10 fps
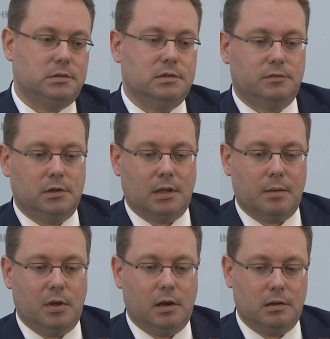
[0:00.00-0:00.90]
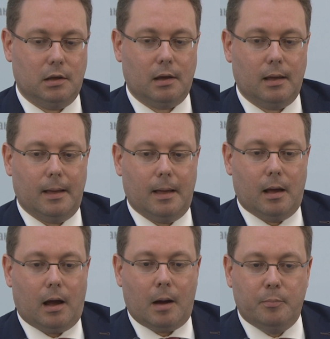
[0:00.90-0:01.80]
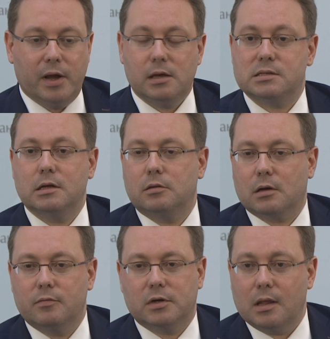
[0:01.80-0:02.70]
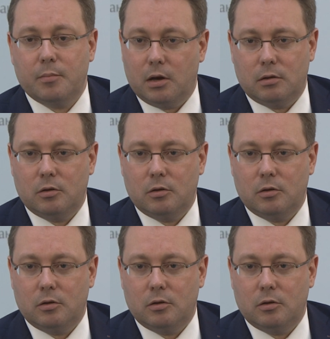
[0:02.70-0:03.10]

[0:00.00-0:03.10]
if they have non-positive intent.